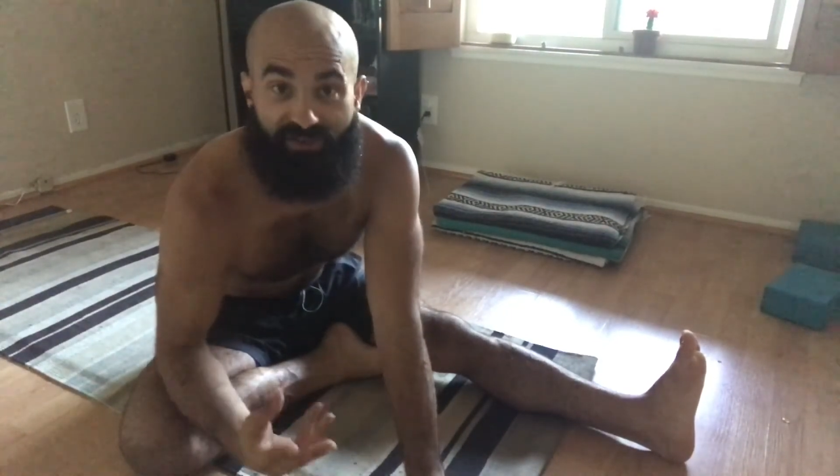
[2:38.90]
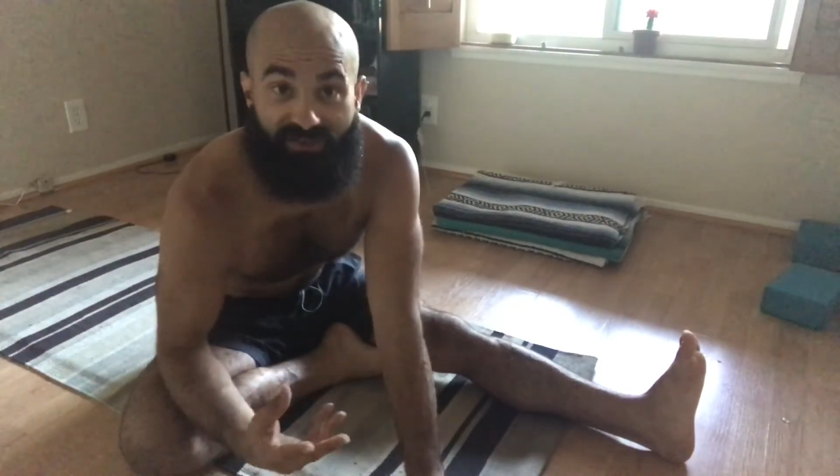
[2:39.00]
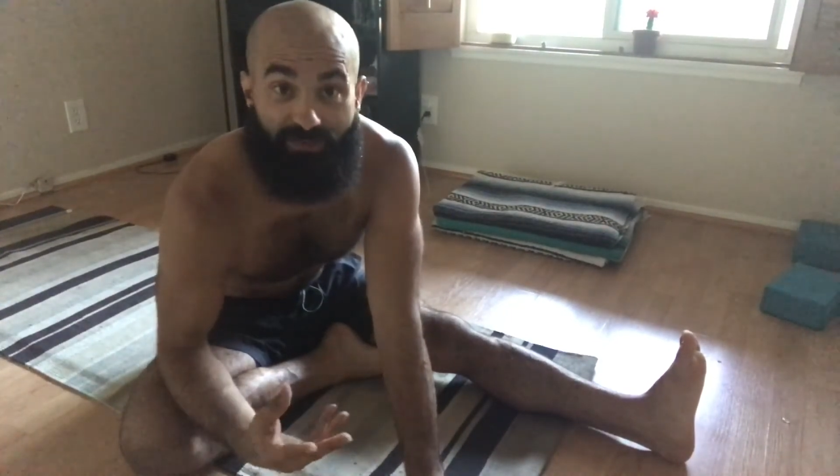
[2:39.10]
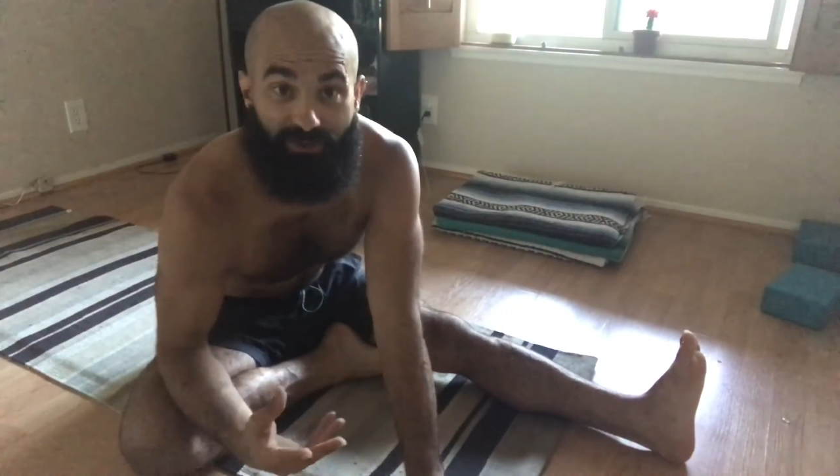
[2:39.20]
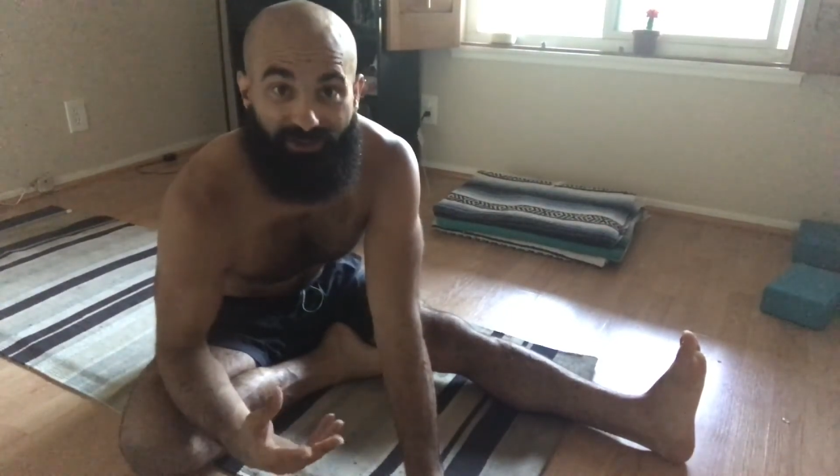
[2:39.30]
the
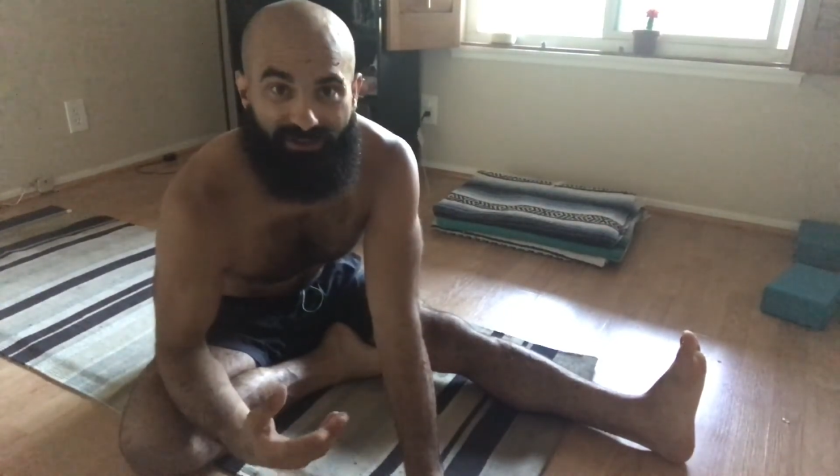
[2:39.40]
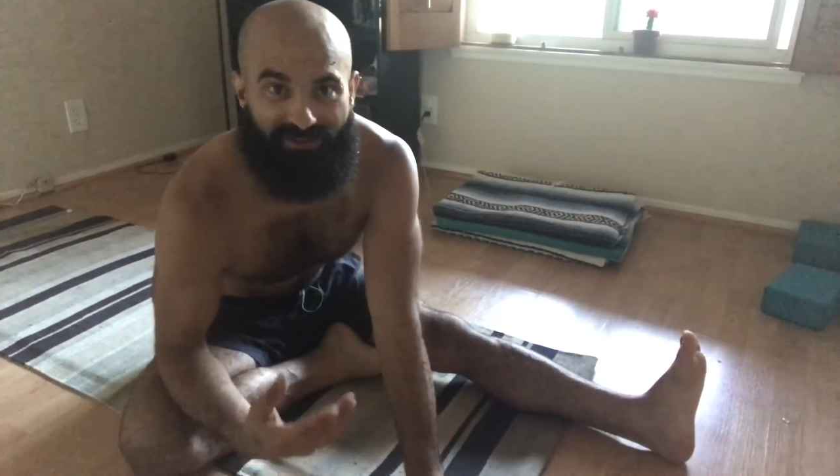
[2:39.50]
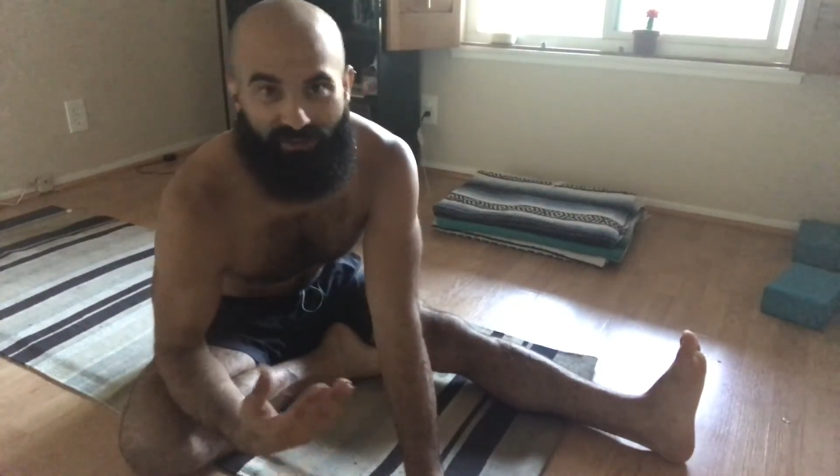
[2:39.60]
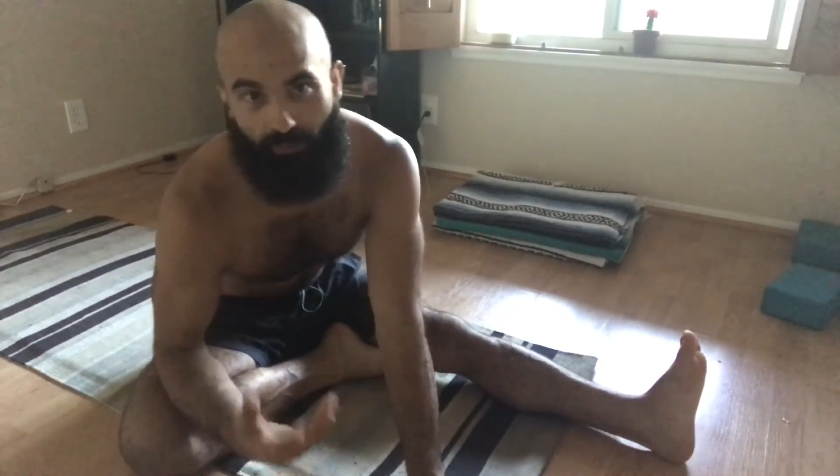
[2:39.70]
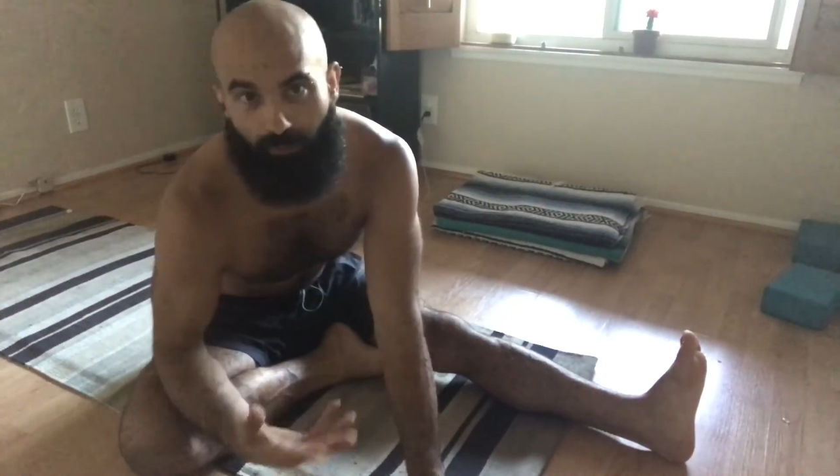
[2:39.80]
experience,
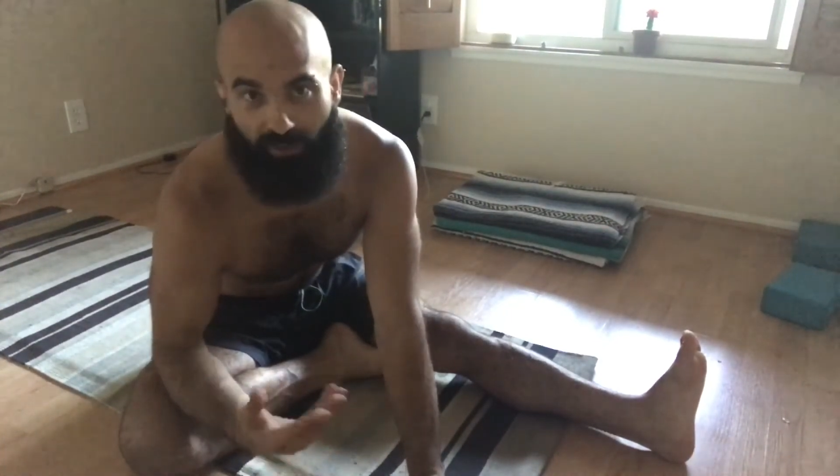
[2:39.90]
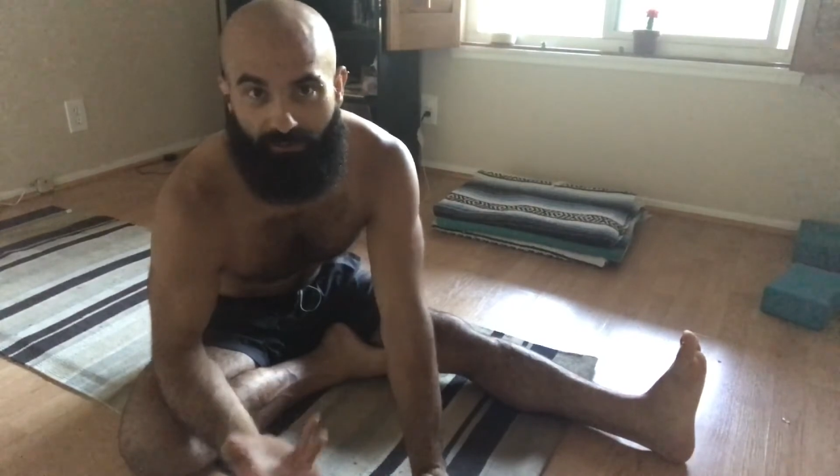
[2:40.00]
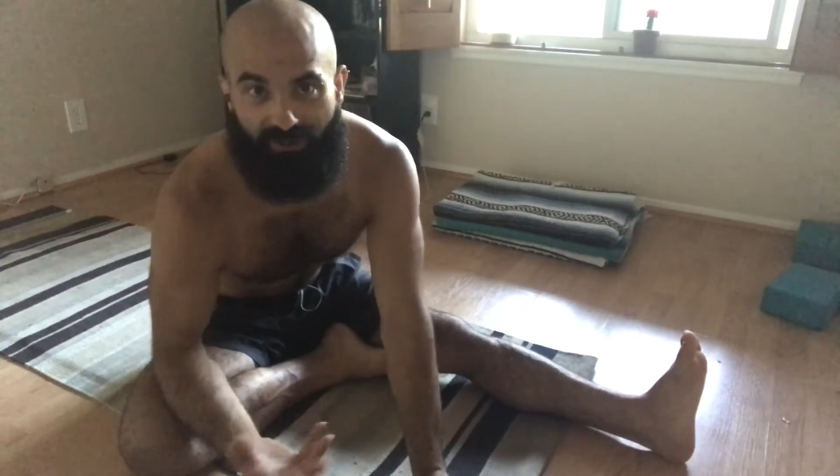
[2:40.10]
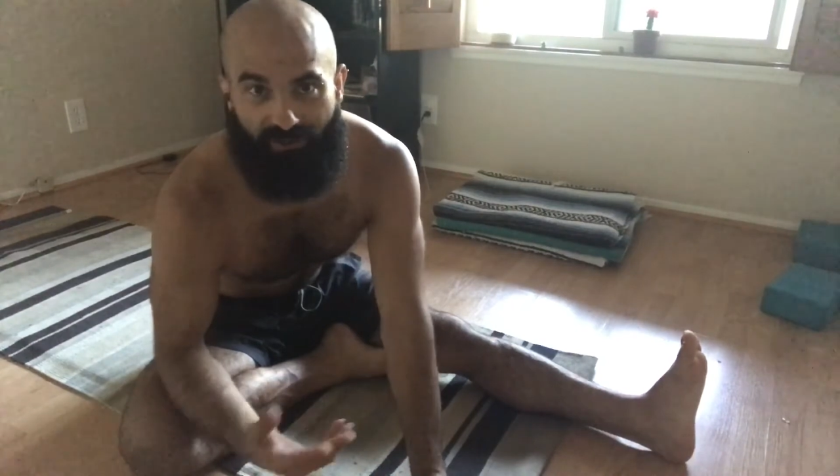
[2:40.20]
so play with it